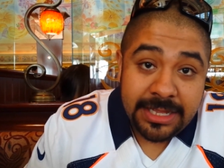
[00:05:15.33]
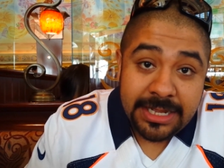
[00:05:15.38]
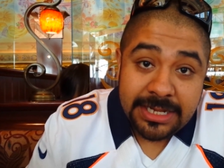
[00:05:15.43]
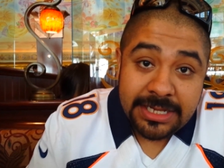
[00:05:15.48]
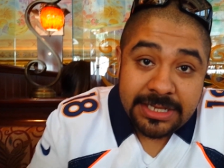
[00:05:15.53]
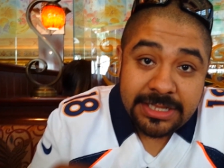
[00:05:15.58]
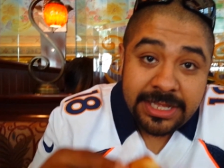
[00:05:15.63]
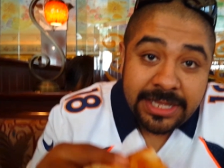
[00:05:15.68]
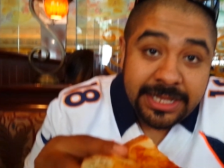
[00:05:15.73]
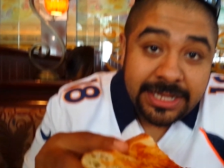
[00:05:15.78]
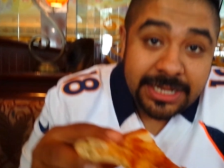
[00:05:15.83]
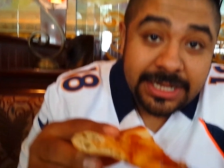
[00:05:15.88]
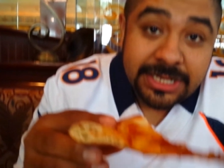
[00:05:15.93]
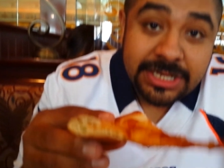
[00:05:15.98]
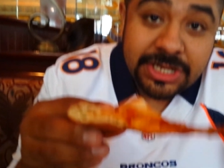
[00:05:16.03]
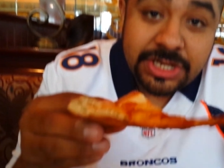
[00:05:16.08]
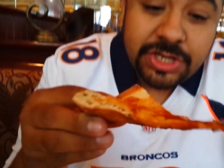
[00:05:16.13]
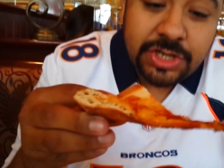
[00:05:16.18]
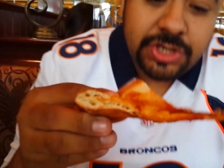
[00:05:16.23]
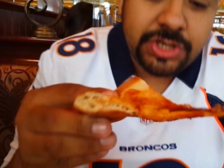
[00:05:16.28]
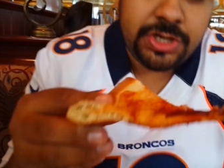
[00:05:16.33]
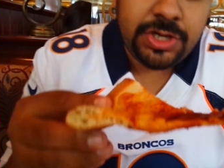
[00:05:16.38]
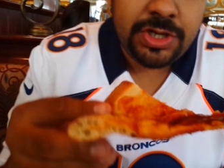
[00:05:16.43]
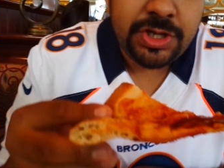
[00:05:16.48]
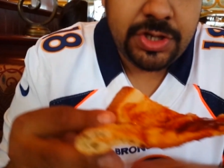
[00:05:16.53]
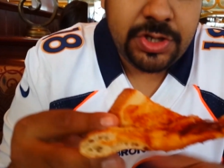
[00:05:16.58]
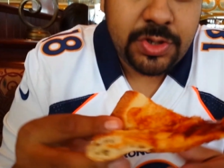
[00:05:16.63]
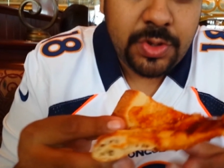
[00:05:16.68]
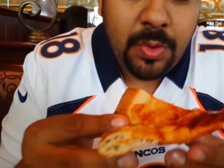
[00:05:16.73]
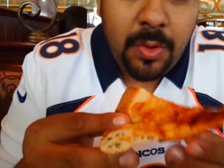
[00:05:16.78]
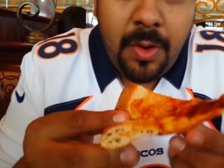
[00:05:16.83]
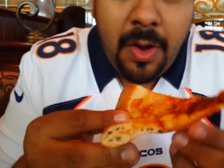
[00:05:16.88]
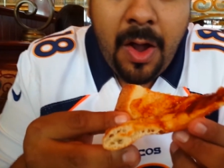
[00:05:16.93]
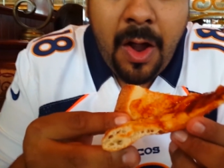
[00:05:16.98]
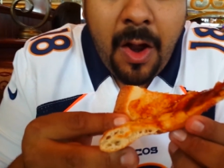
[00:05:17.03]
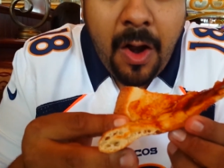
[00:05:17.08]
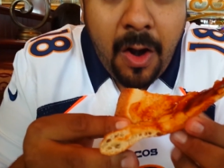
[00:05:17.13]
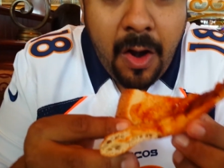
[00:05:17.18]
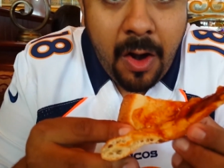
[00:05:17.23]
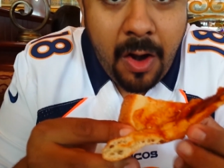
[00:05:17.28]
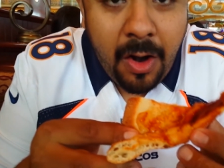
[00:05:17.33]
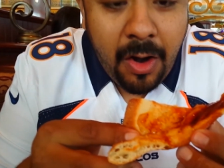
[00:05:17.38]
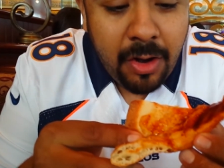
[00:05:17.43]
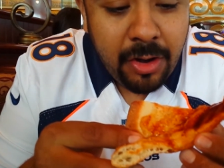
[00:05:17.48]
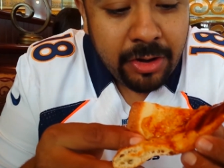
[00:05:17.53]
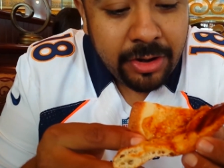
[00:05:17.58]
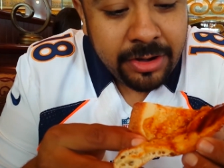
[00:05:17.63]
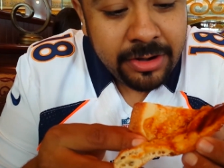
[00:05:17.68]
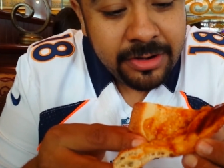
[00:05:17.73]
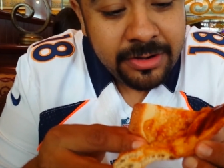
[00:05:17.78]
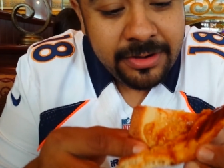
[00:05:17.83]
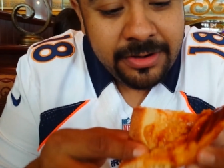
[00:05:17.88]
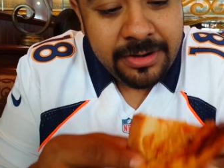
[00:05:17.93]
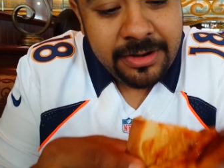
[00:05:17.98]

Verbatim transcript: this thing is so hard.